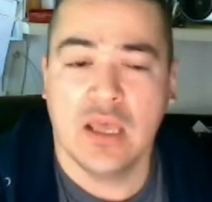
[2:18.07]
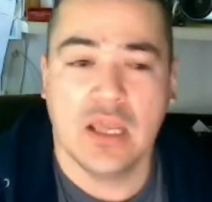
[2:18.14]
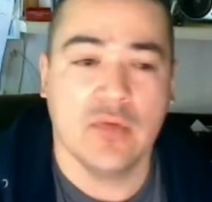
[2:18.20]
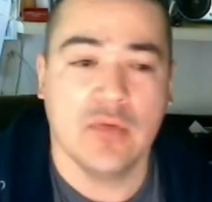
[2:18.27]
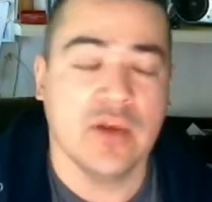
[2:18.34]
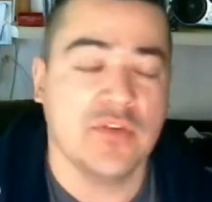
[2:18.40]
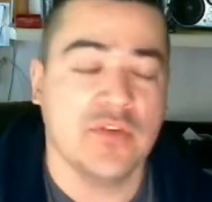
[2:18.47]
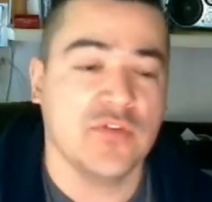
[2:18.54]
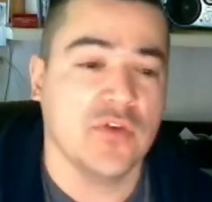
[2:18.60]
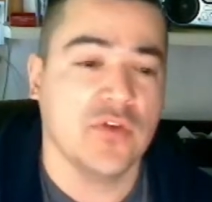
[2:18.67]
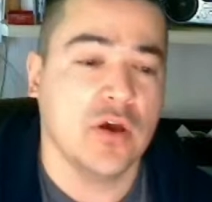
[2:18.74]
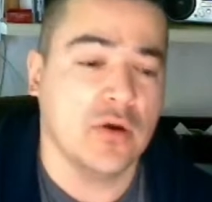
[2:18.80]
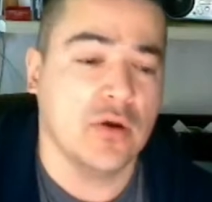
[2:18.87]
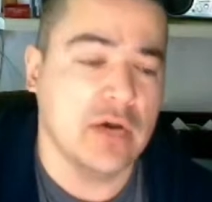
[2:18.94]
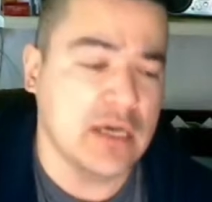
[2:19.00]
Anyway,
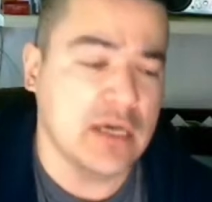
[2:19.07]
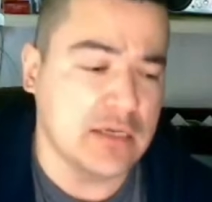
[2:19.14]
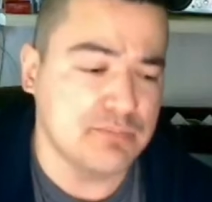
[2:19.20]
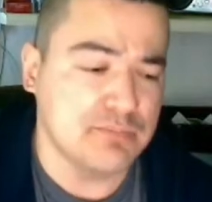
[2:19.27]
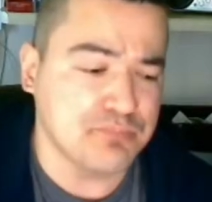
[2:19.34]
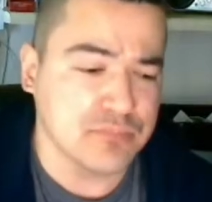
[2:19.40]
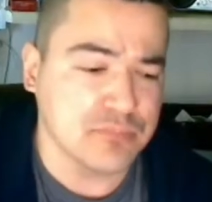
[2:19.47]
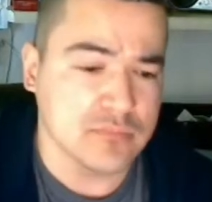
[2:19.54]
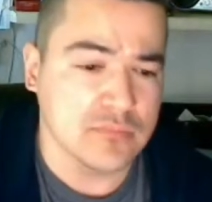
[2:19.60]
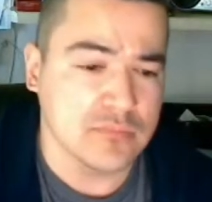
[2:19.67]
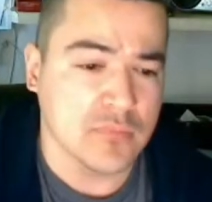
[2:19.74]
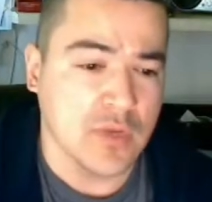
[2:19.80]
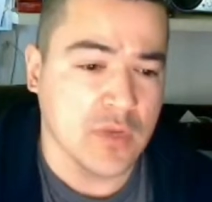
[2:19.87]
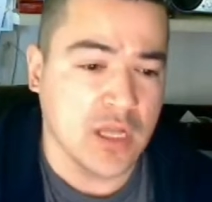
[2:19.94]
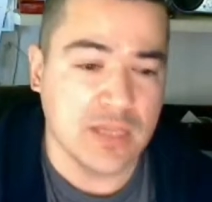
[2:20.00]
so
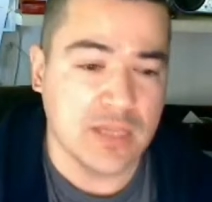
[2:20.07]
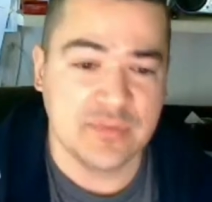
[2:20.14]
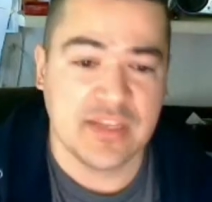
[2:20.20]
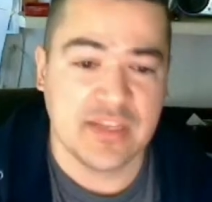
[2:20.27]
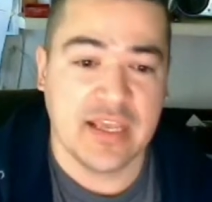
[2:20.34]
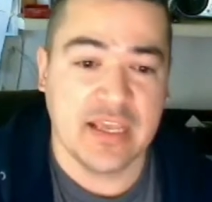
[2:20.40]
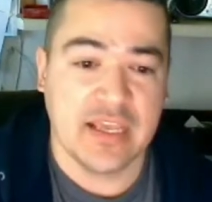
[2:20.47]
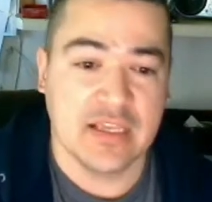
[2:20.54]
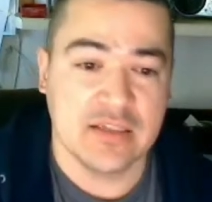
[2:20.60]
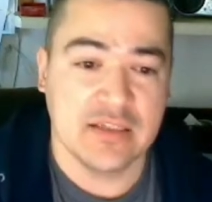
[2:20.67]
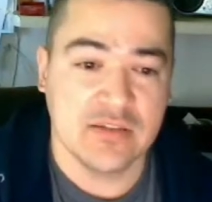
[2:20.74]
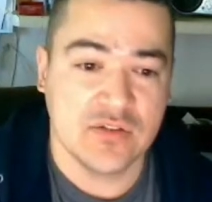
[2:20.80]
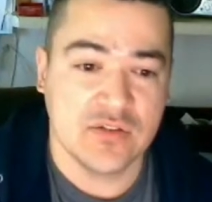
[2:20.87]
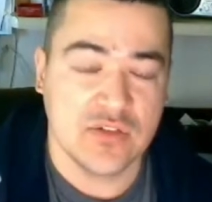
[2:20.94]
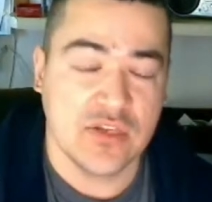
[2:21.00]
all I'm saying
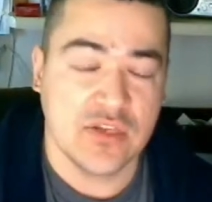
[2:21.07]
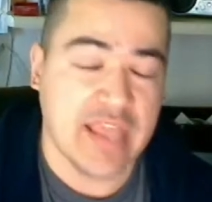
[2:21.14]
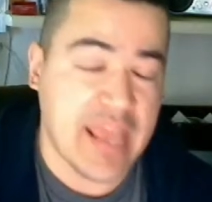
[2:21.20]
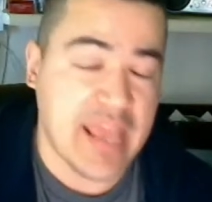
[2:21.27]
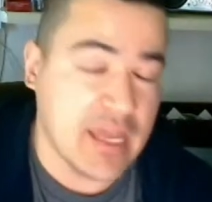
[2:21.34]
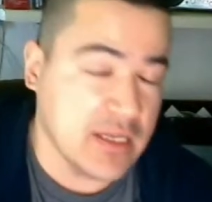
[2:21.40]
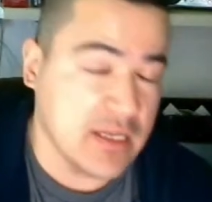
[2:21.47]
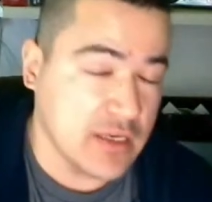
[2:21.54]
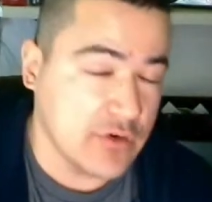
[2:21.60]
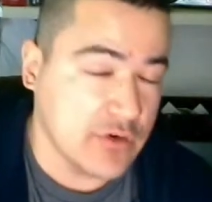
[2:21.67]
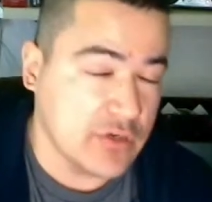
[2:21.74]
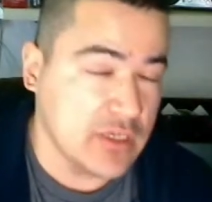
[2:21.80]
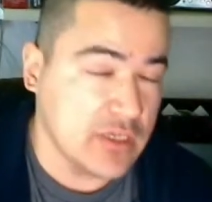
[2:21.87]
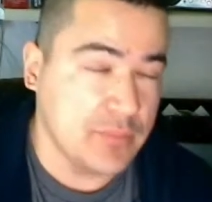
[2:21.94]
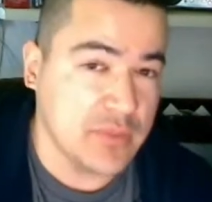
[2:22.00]
is you can
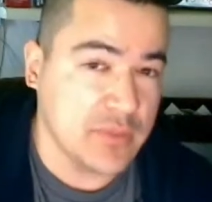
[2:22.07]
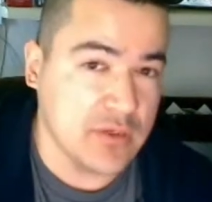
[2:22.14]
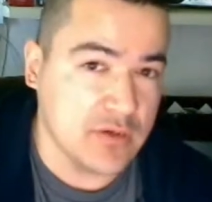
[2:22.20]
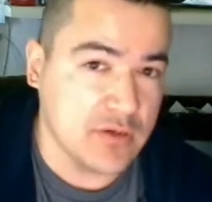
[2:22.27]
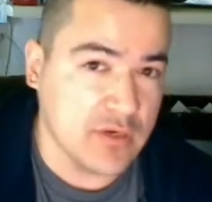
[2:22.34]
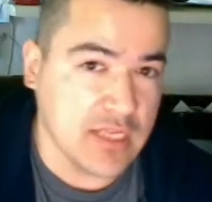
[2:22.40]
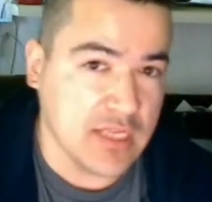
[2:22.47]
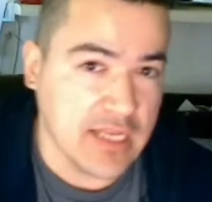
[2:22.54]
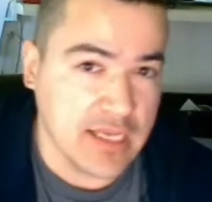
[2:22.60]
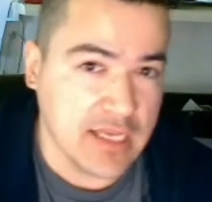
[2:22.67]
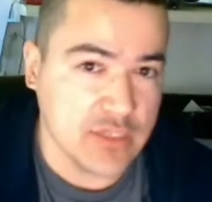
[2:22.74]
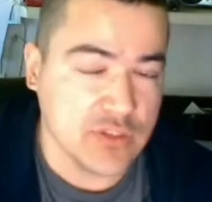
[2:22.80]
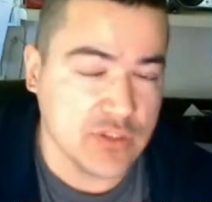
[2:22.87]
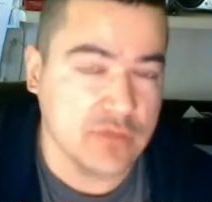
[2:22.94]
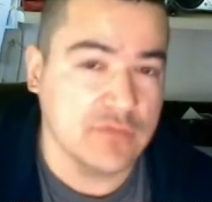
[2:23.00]
encrypt your
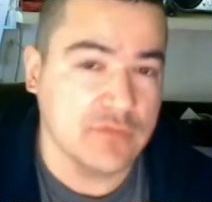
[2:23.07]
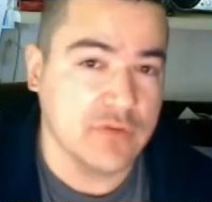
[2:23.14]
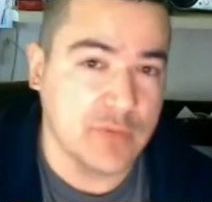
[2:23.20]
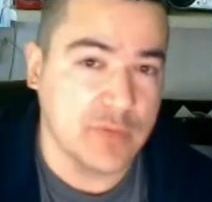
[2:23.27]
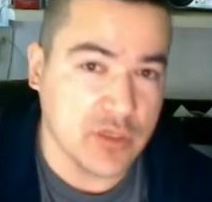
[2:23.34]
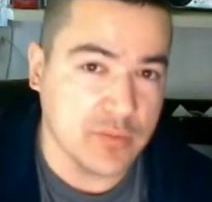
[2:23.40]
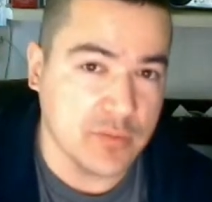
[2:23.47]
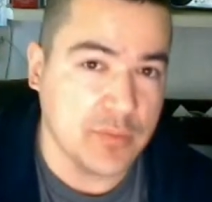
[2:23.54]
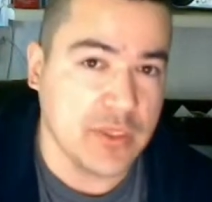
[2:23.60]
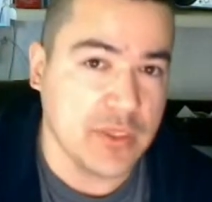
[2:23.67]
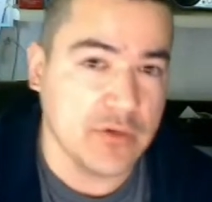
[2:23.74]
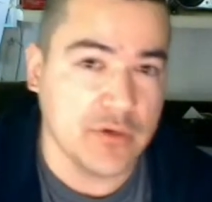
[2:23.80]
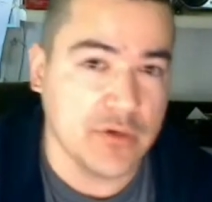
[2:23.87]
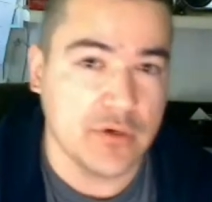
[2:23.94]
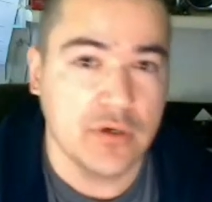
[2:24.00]
connection from a
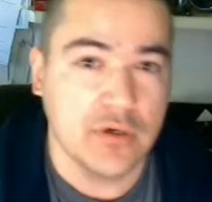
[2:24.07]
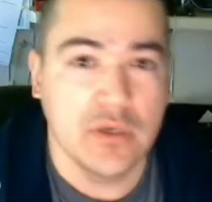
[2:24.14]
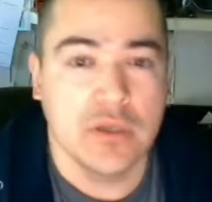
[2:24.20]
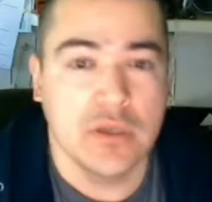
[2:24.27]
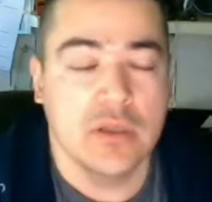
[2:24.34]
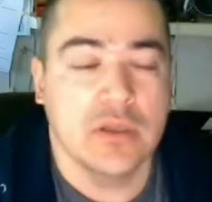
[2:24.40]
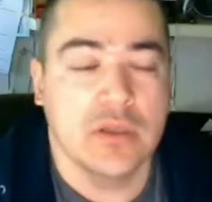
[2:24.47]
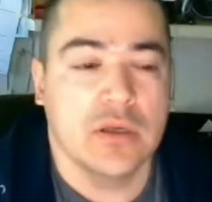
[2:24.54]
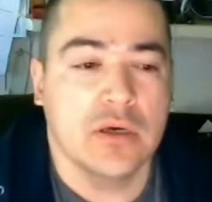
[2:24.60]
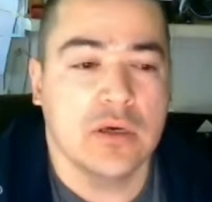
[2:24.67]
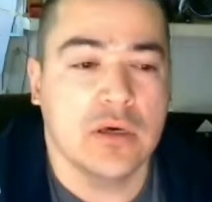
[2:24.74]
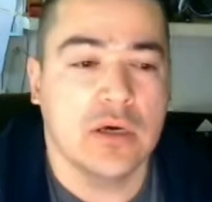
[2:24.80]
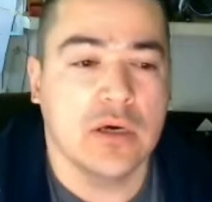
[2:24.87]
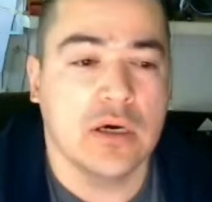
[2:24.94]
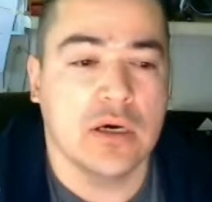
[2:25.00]
computer
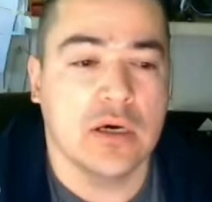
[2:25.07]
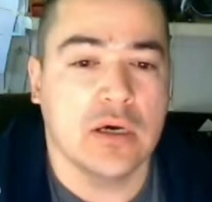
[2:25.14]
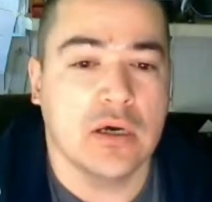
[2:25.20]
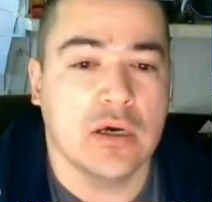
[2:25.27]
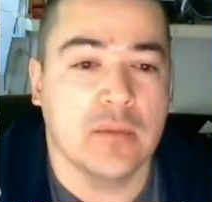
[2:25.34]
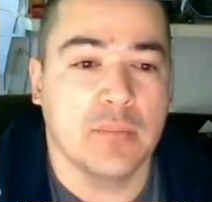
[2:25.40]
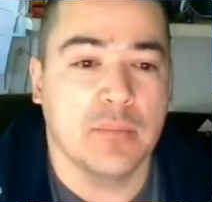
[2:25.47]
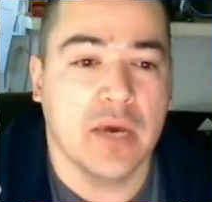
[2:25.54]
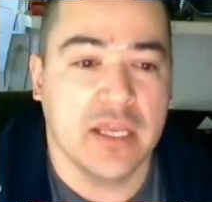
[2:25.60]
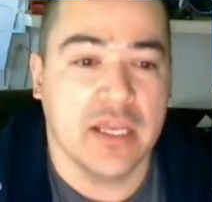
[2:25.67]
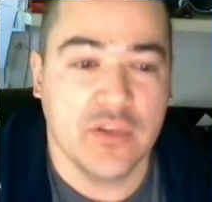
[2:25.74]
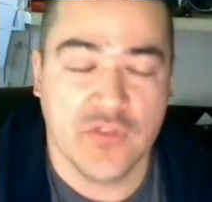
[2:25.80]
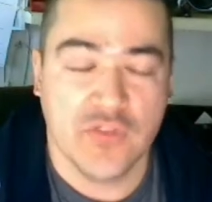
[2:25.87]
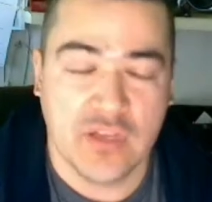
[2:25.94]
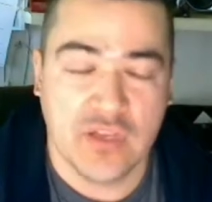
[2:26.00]
by
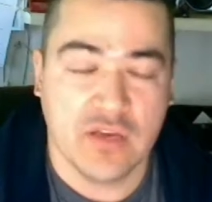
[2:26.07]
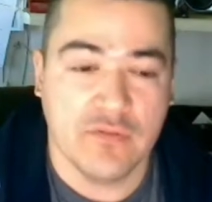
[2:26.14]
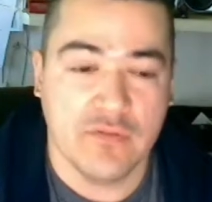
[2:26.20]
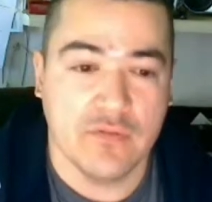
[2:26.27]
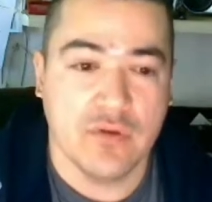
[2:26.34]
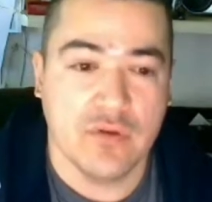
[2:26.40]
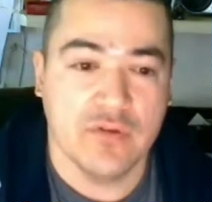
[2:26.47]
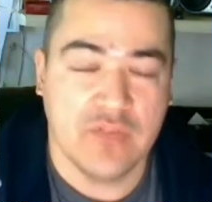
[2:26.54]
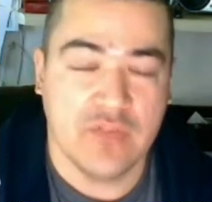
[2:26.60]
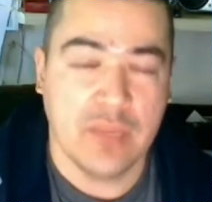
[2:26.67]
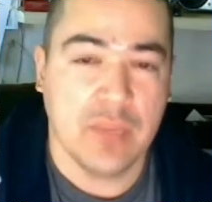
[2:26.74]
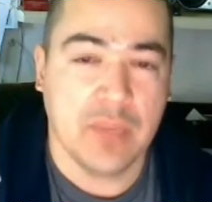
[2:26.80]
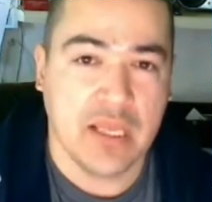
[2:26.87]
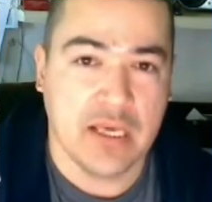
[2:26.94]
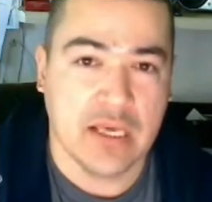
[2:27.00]
using a
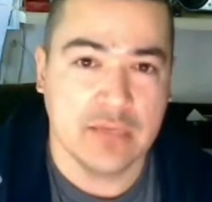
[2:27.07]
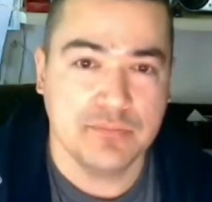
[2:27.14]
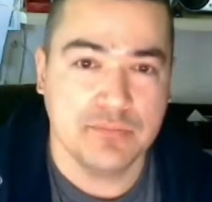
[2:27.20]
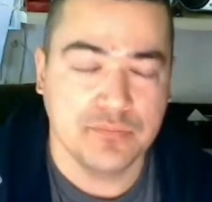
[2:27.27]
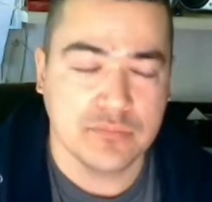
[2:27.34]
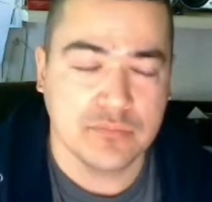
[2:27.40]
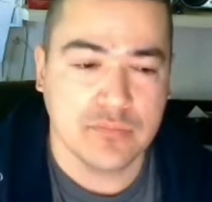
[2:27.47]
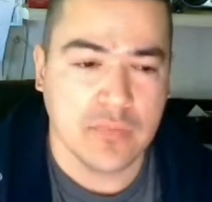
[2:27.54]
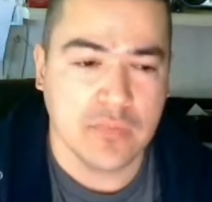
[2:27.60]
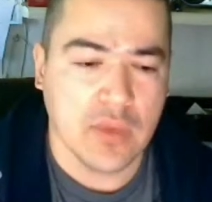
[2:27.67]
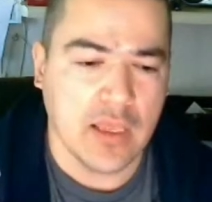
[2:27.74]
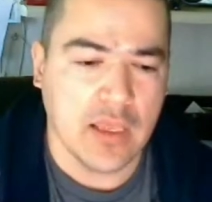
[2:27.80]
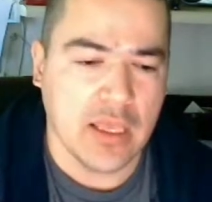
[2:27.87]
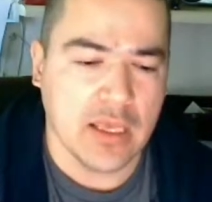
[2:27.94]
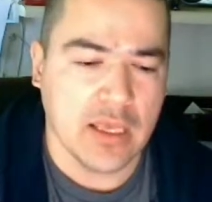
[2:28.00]
VPN,
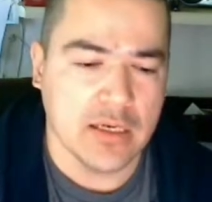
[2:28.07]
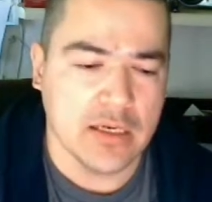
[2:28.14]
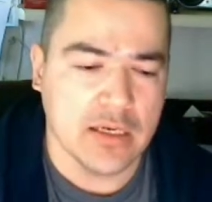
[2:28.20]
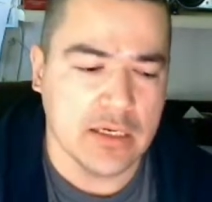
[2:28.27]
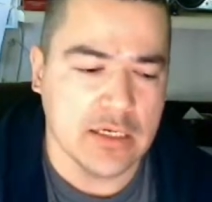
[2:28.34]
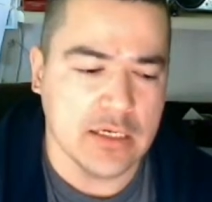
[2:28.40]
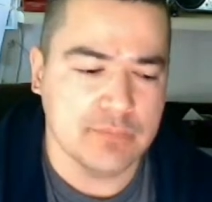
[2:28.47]
and